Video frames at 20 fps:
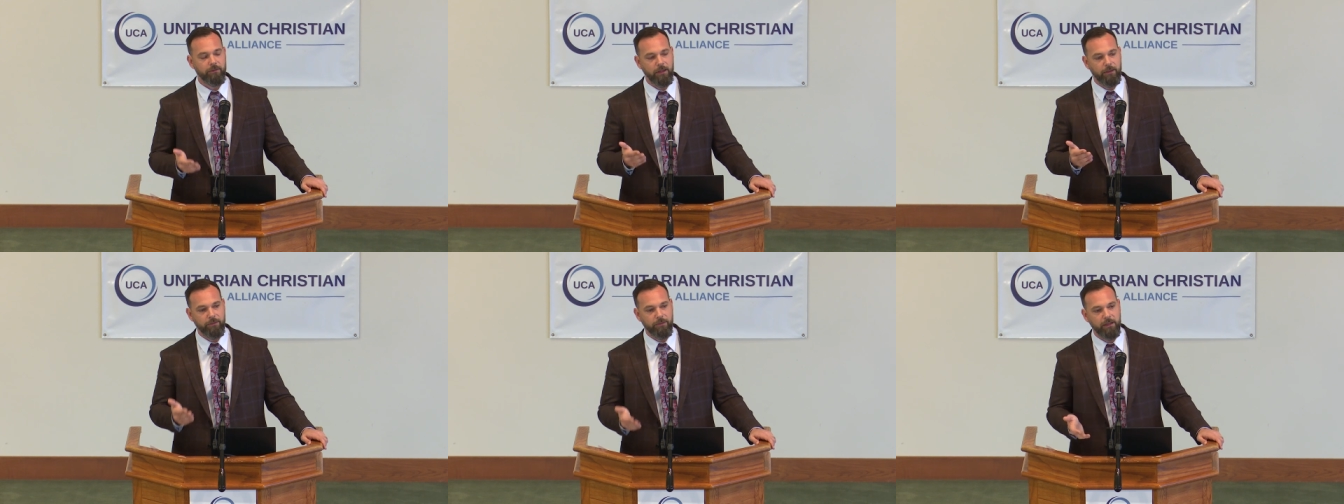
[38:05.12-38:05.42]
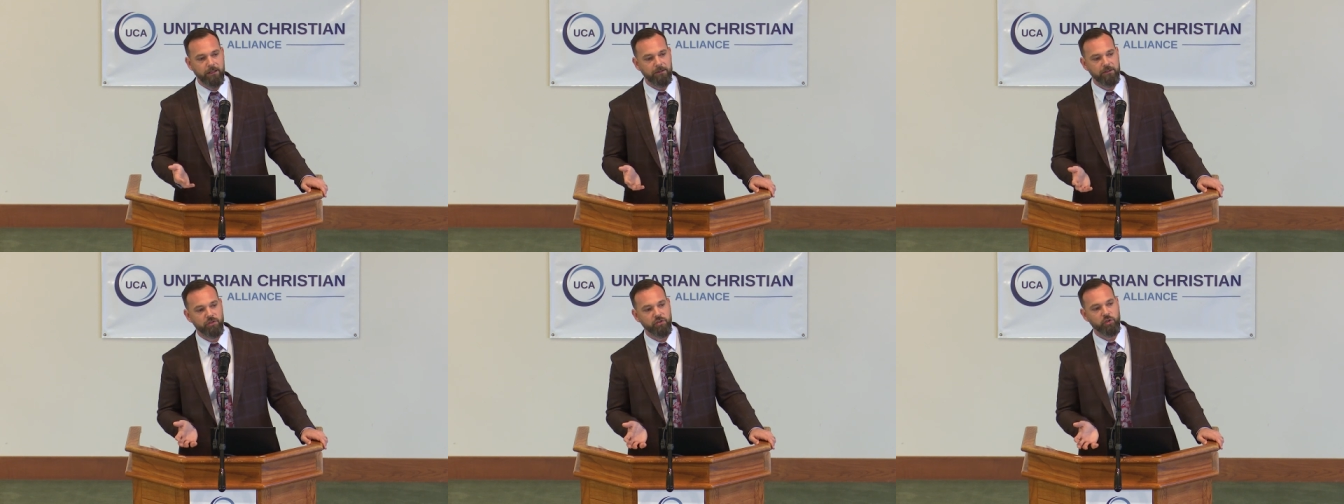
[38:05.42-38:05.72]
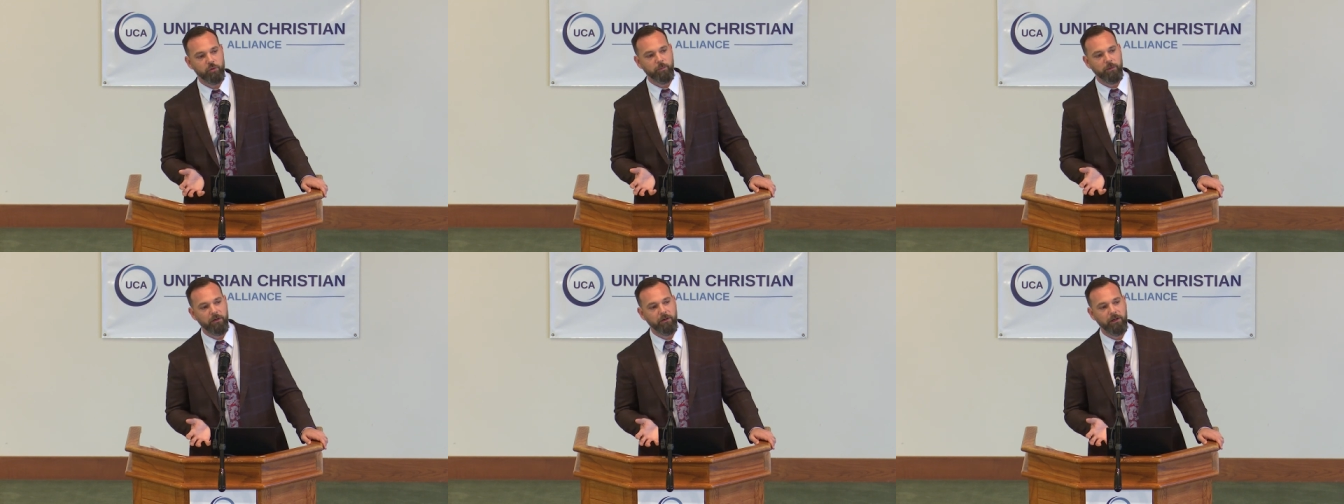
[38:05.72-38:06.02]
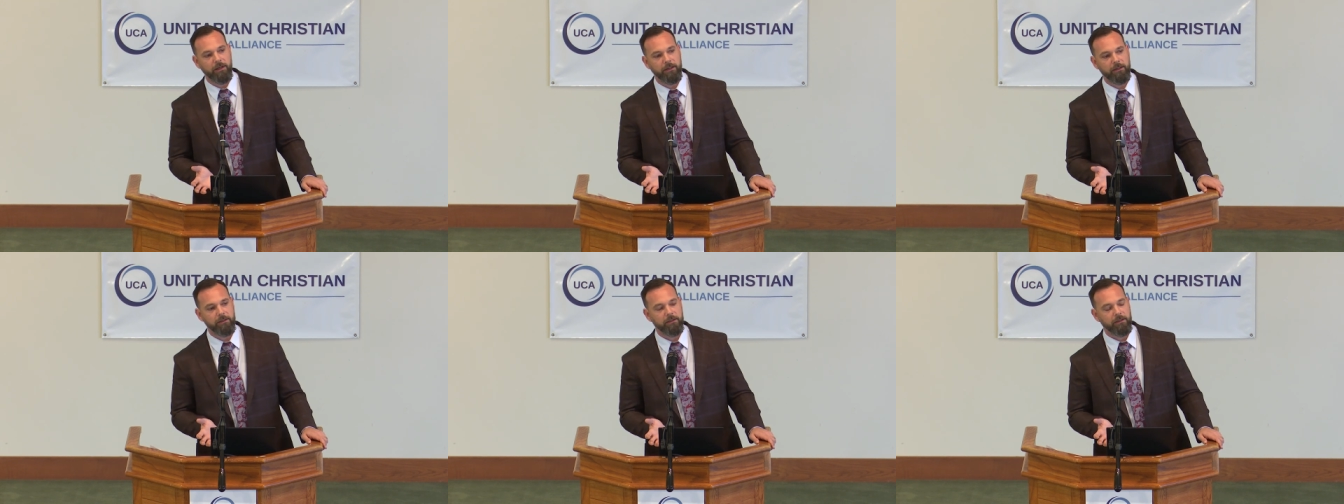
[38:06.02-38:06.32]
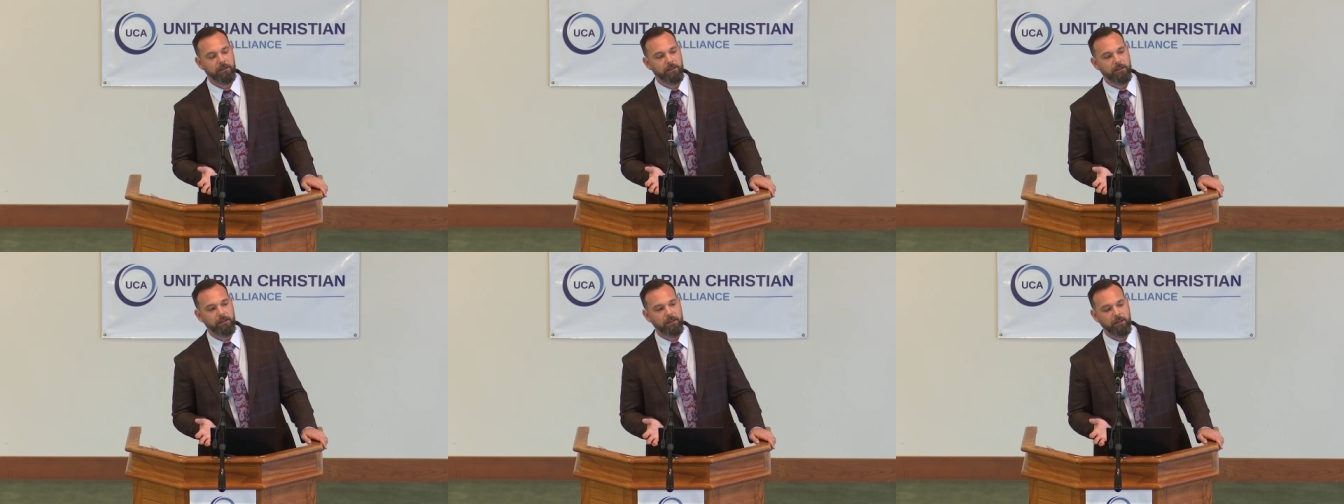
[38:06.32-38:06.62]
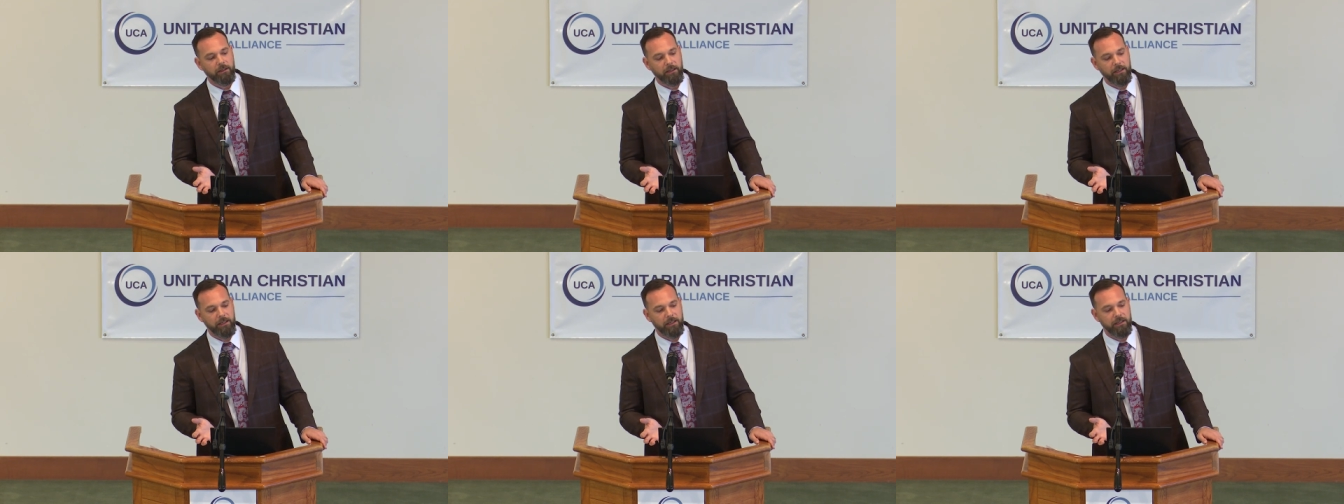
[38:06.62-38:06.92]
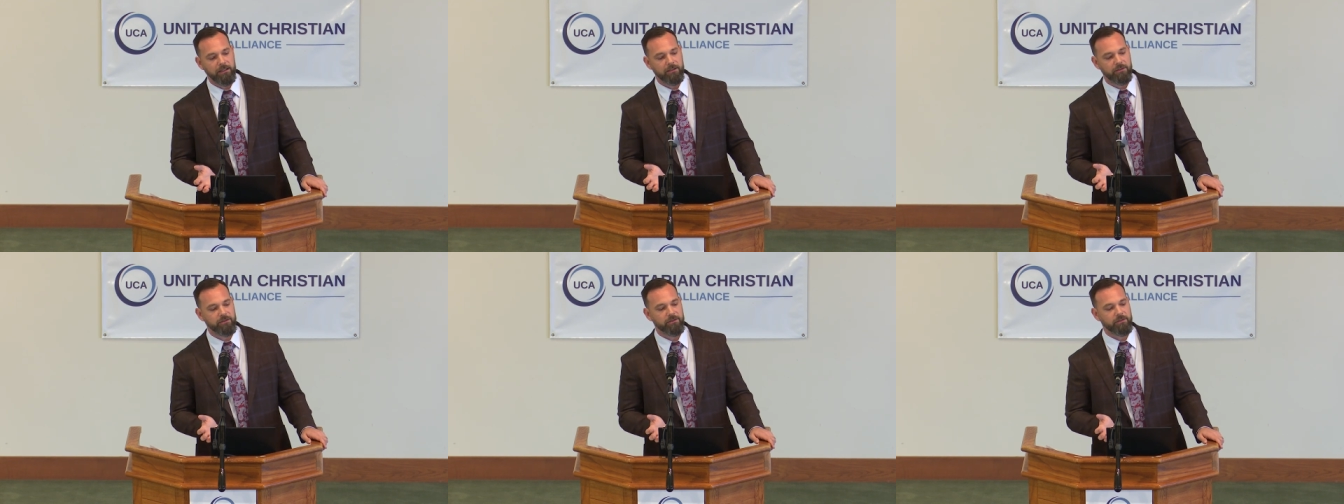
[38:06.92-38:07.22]
they think the Spirit
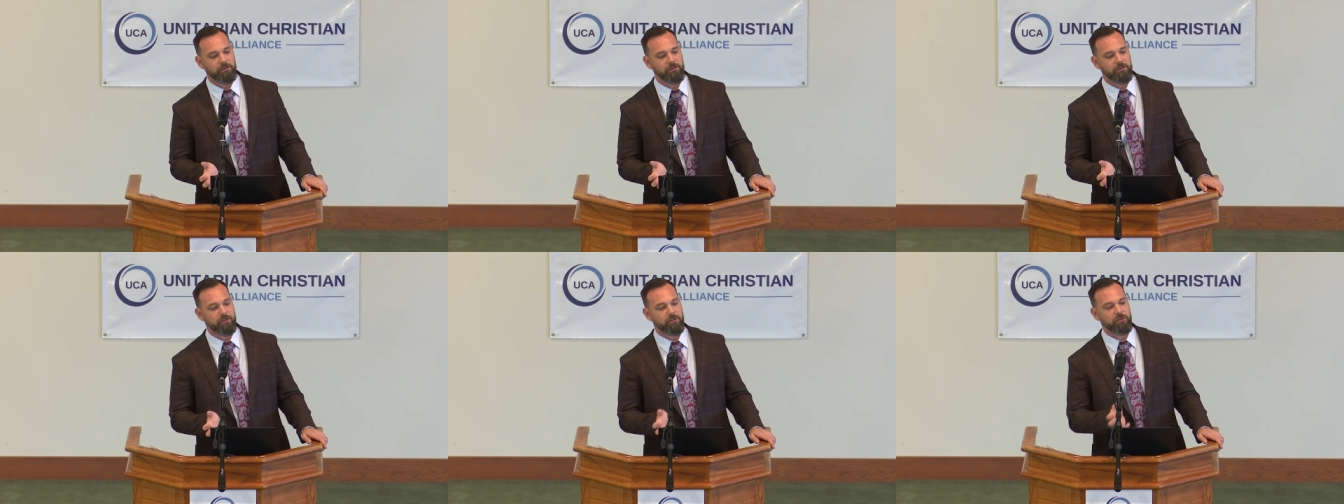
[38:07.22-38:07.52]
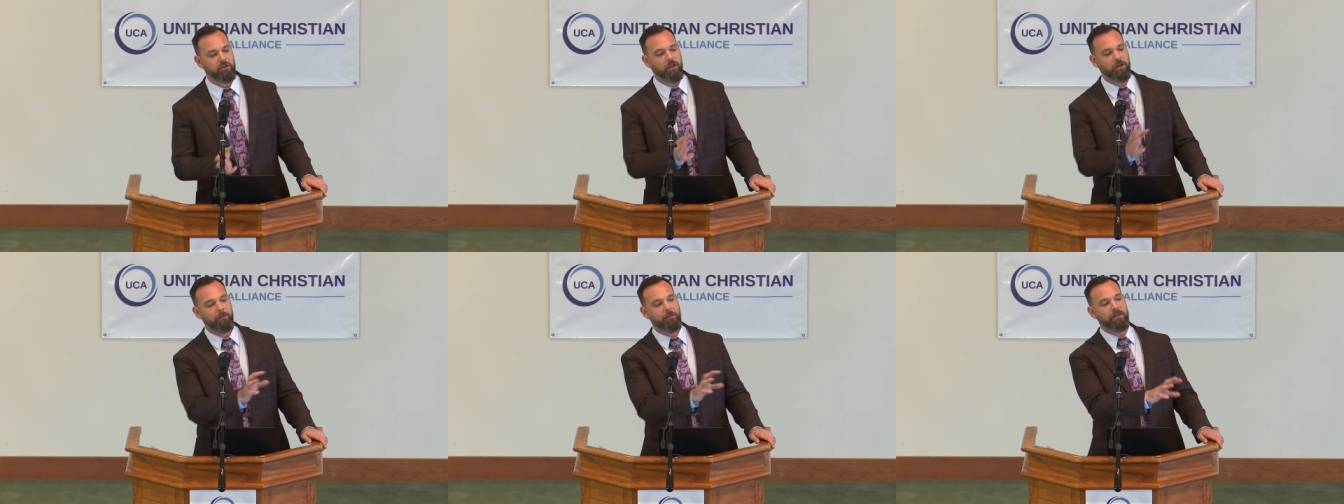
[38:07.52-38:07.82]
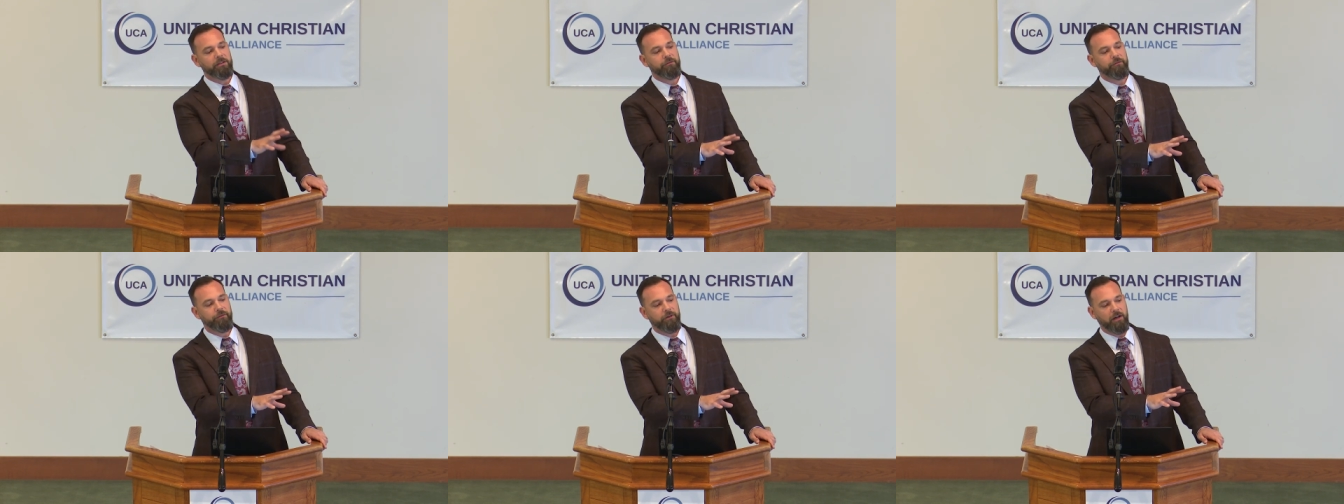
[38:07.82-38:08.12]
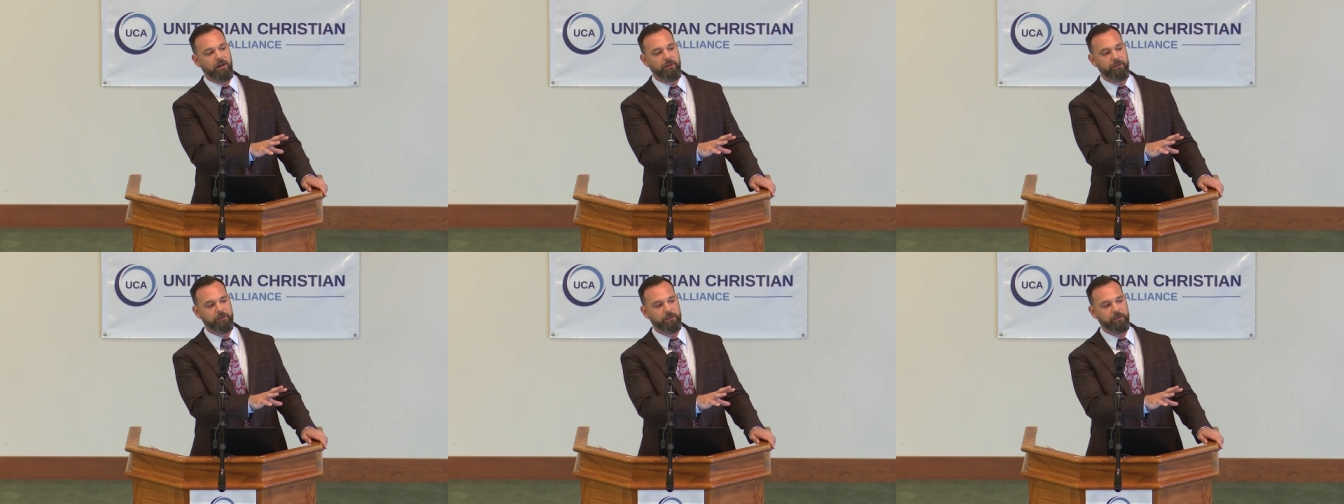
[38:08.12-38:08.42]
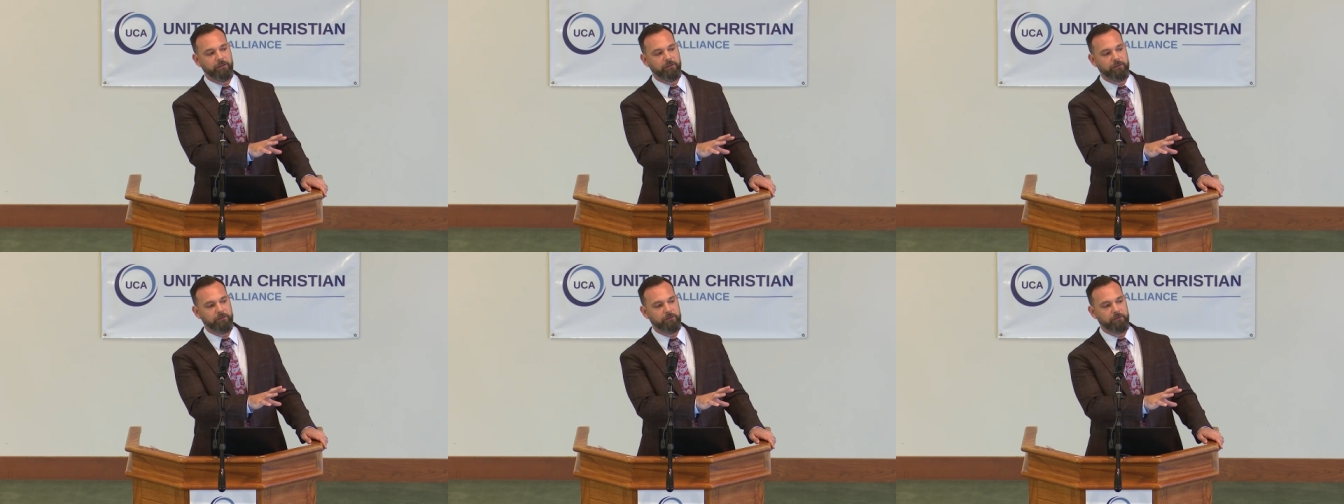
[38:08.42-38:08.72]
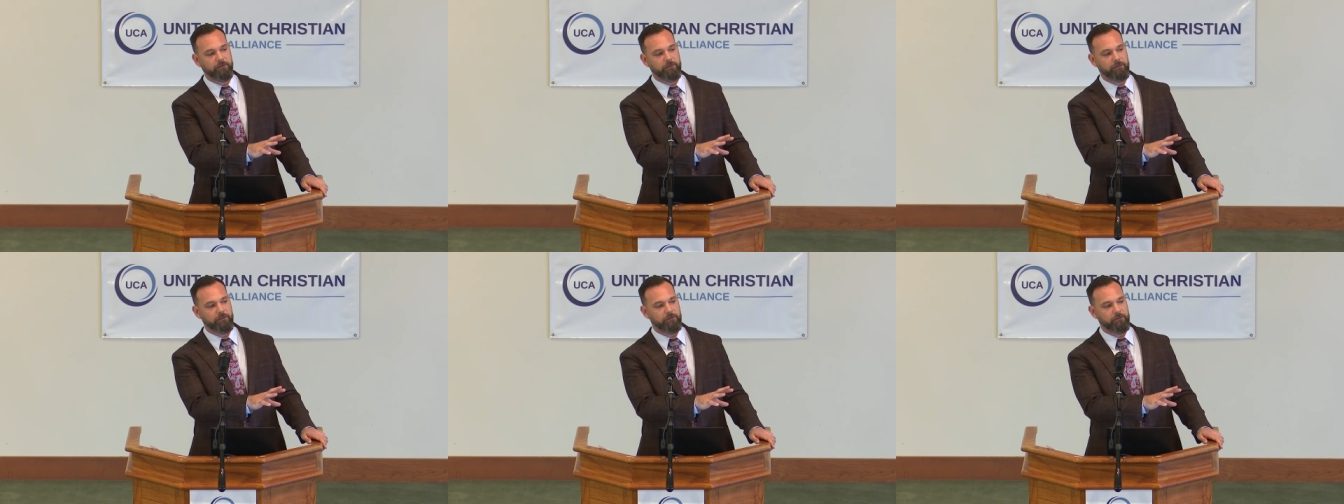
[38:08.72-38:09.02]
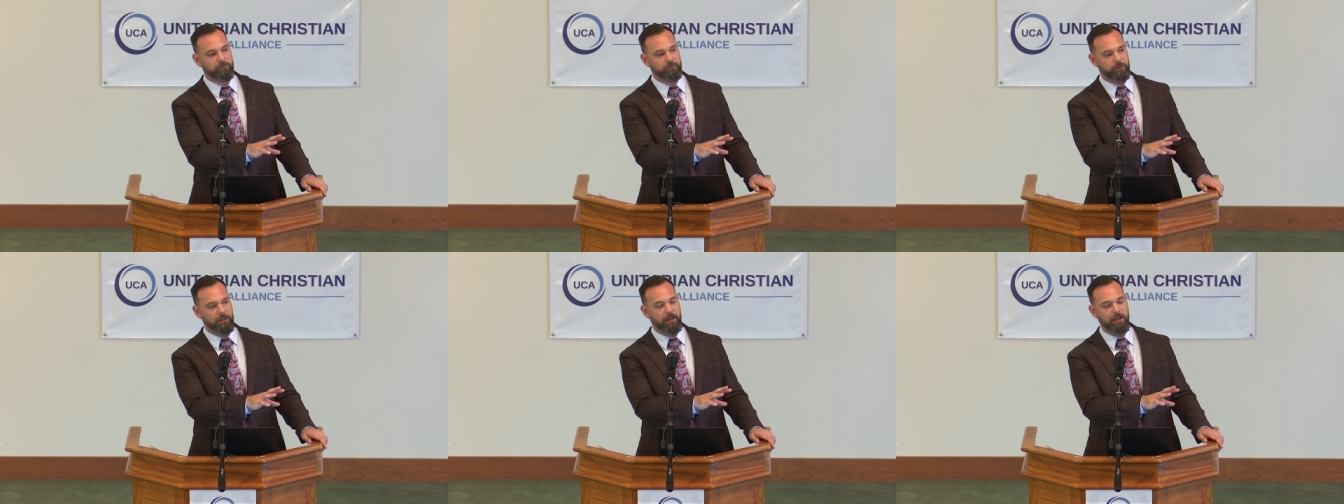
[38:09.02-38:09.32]
is just talking about the Father,
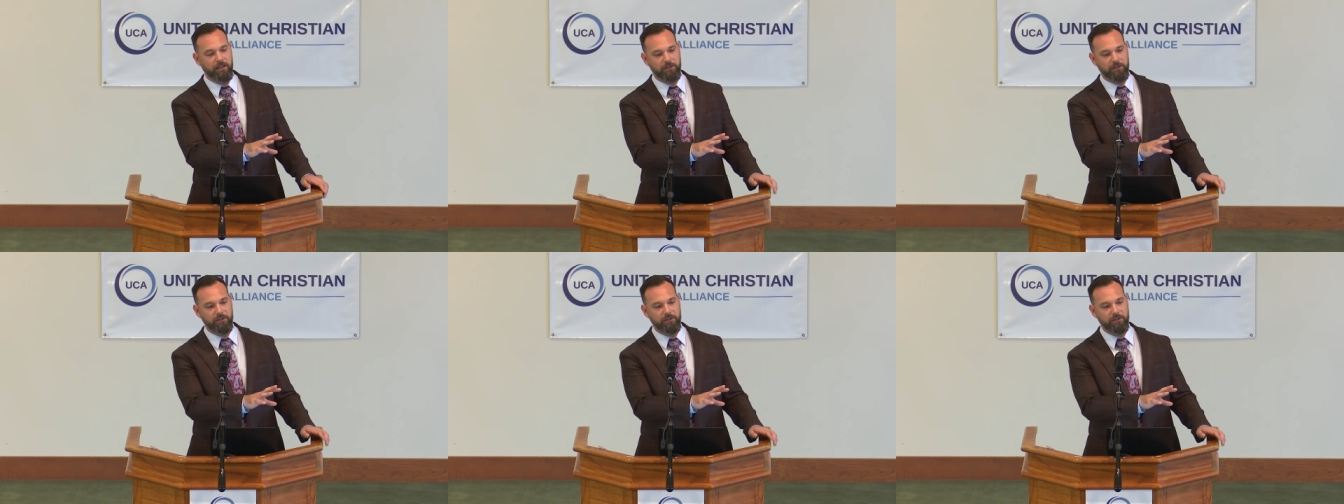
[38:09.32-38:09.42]
right?